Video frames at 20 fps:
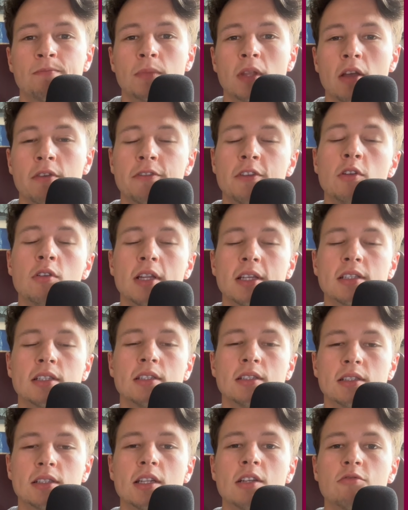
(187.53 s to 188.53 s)
a few
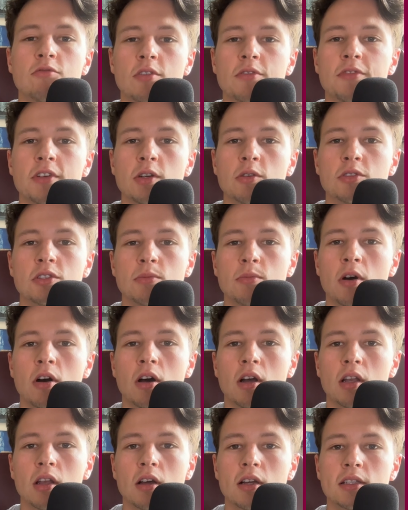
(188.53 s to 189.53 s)
listens did reveal some
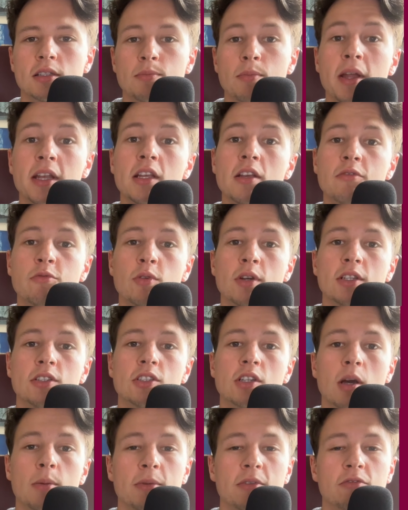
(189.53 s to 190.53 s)
highlights, many of which
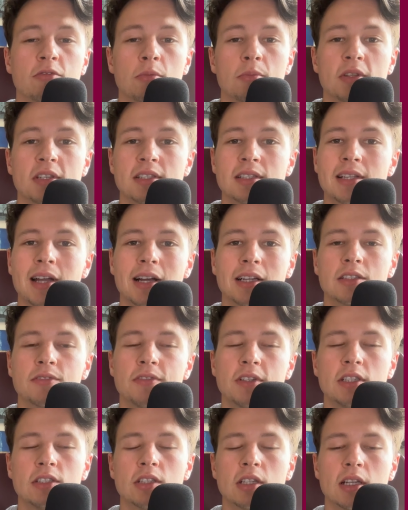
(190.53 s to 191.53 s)
coming from the stacked
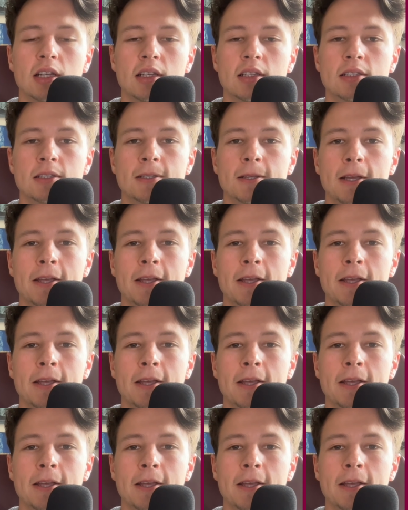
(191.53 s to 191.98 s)
feature list.